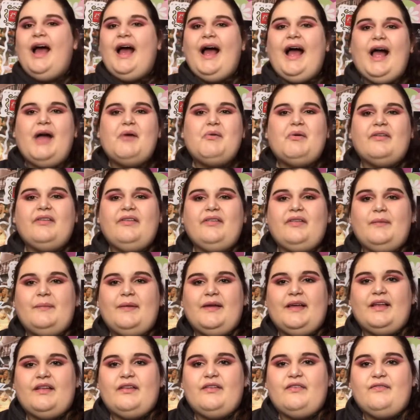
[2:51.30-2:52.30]
I wasn't the
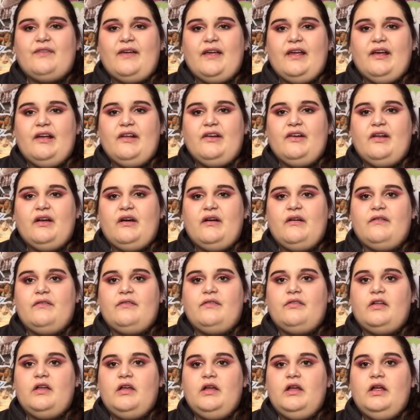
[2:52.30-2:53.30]
biggest fan
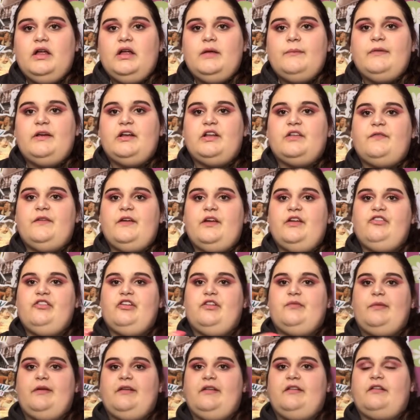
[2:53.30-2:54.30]
of, because
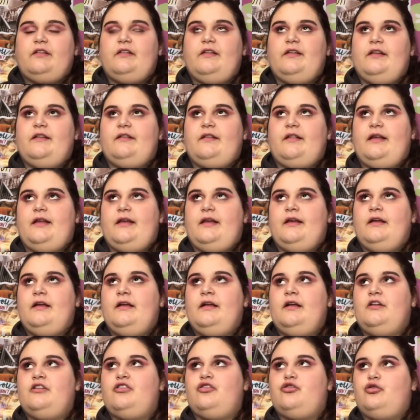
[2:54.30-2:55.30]
VHS basically is like
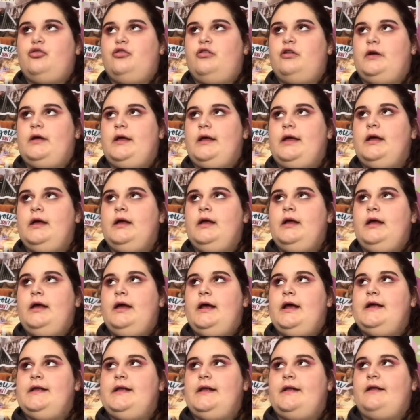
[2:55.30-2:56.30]
a story
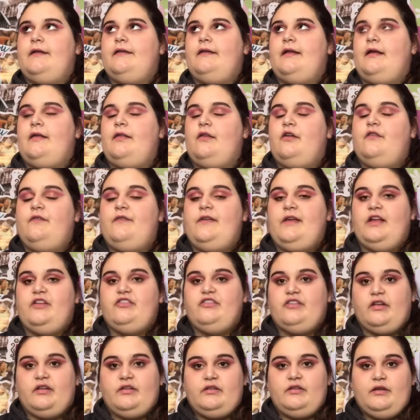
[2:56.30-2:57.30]
and there's like little
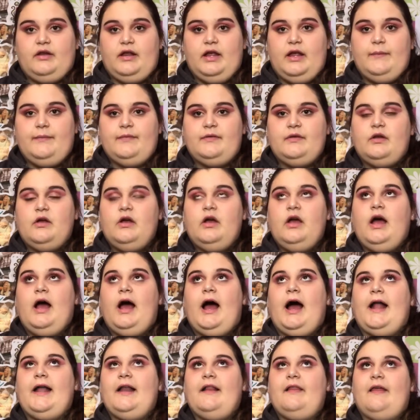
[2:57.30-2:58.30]
VHS tapes.
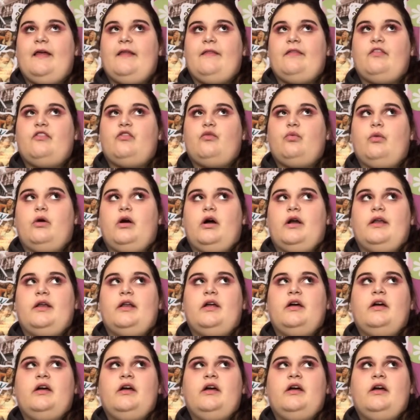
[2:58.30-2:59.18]
I didn't like this one.